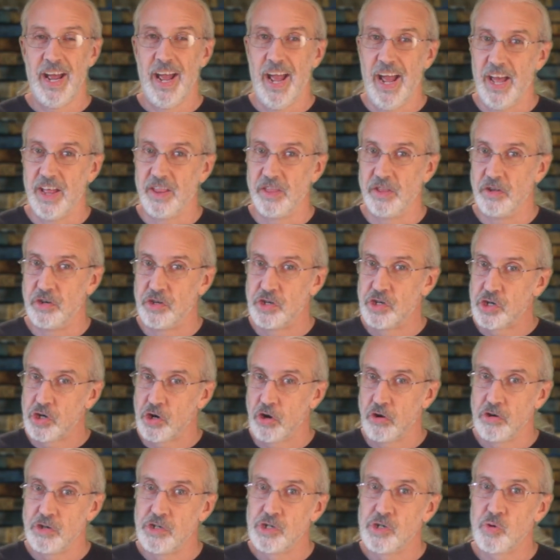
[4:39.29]
and the
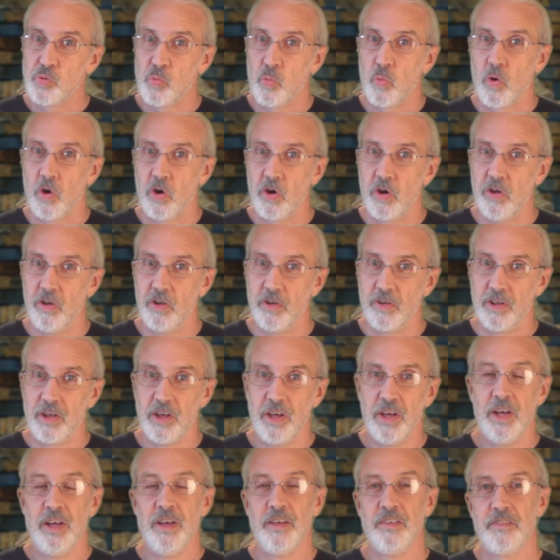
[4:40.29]
church world
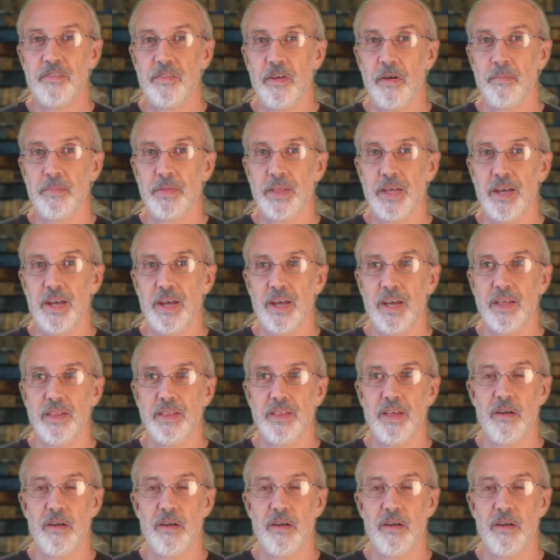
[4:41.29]
something